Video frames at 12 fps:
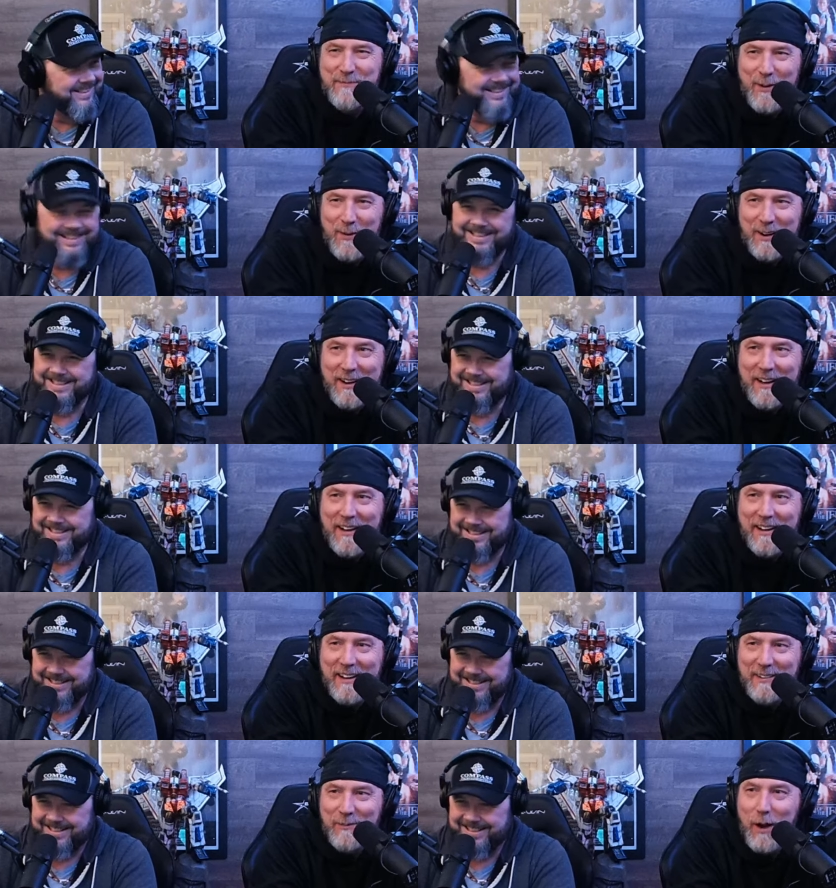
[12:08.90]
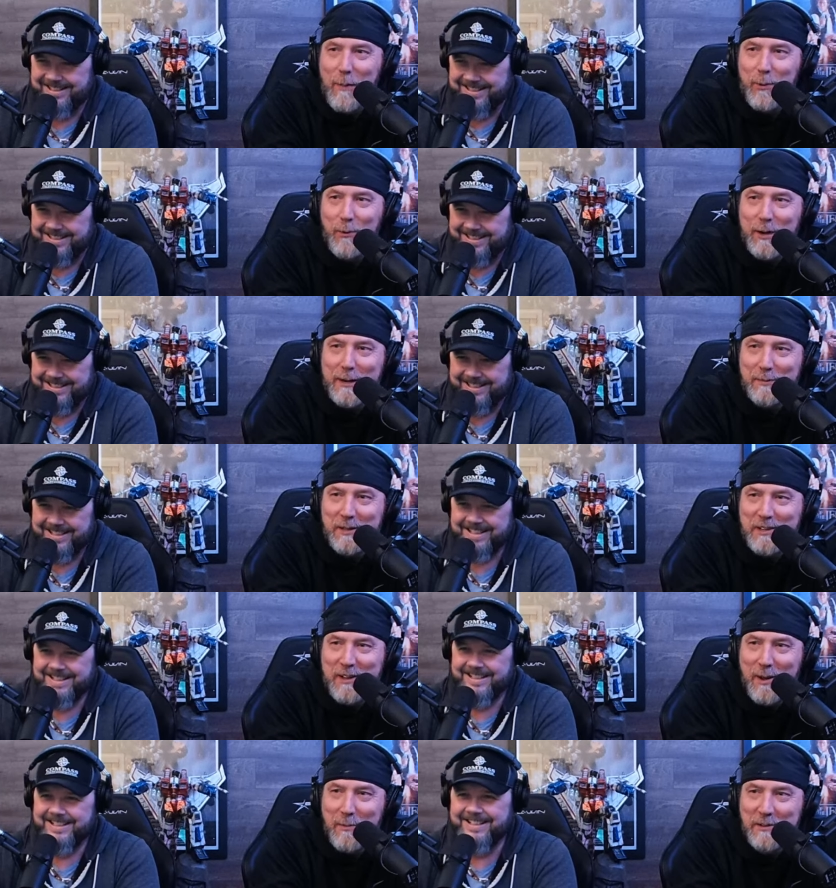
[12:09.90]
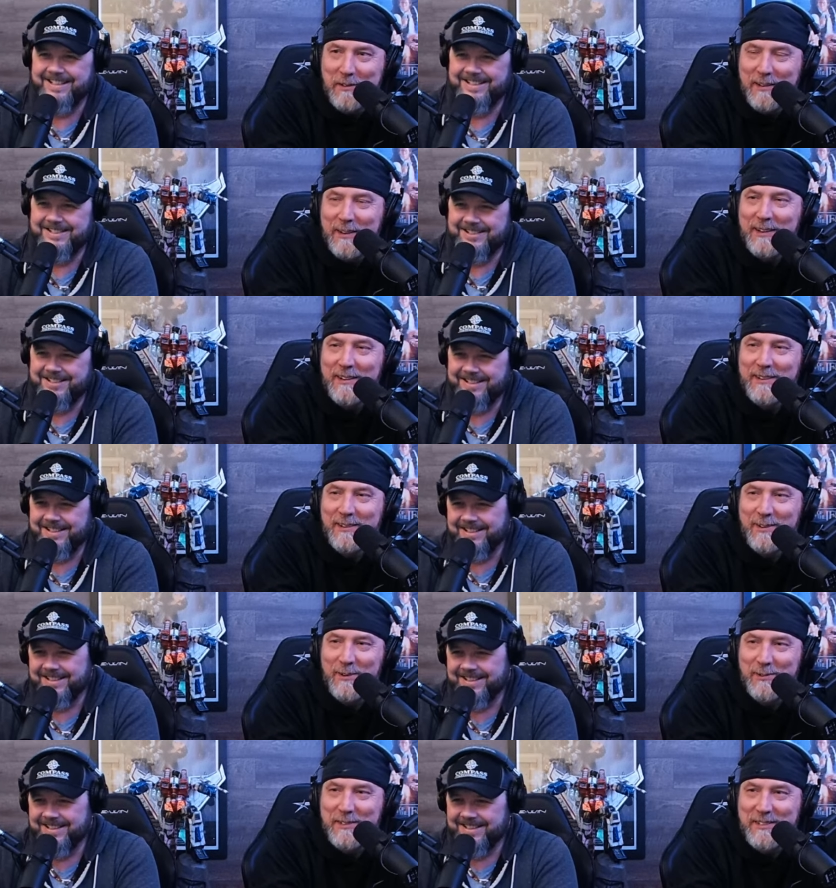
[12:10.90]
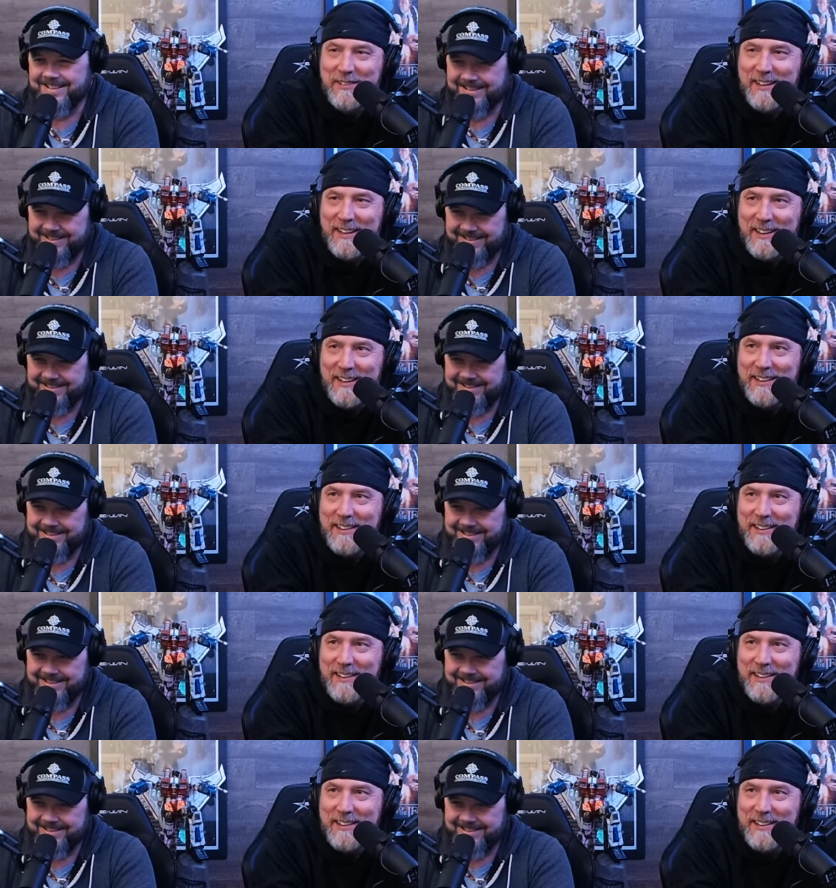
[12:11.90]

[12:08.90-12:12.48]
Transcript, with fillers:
Speaker 1: Mother God. Yeah. Robin Williams is coming. A- oh, shit.